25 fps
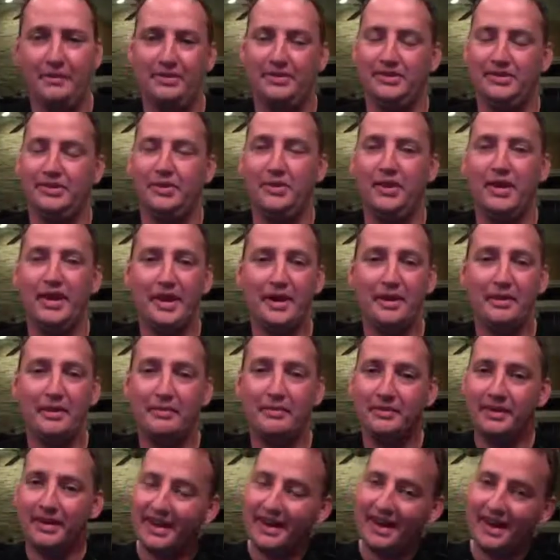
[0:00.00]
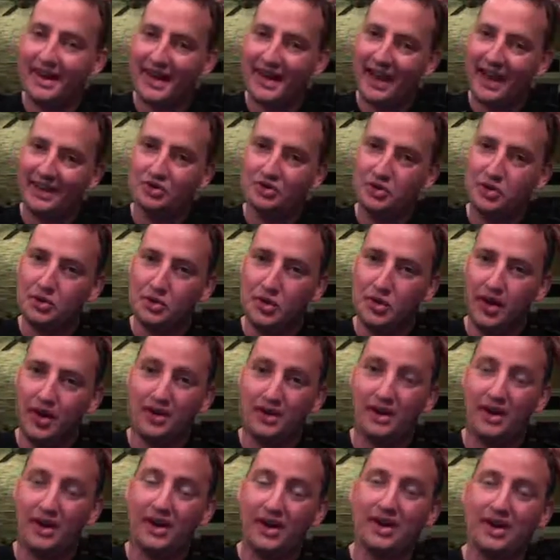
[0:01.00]
So him and
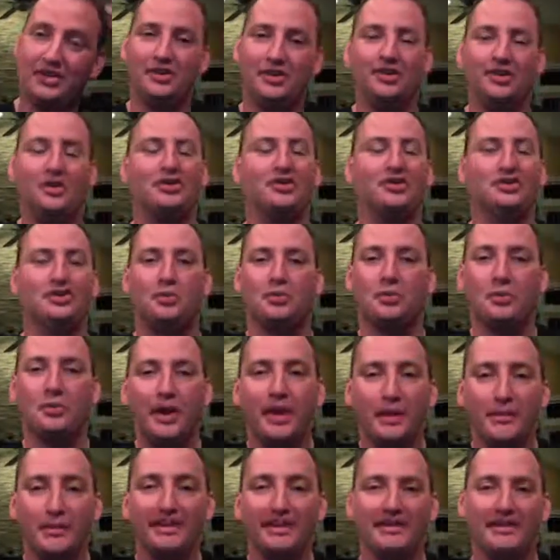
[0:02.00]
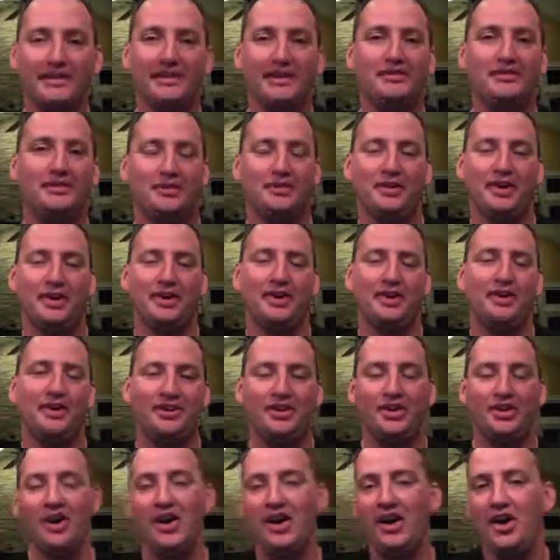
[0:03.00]
200 other screaming 7th
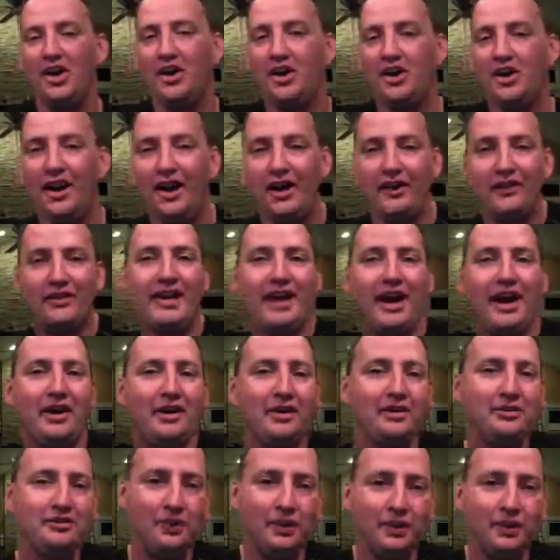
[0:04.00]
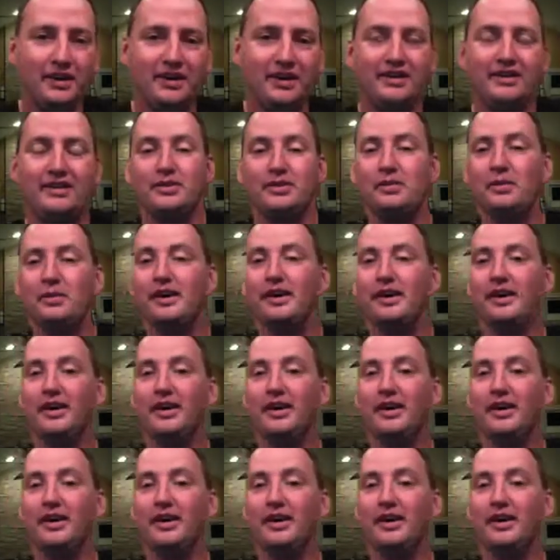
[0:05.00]
graders are out in California this week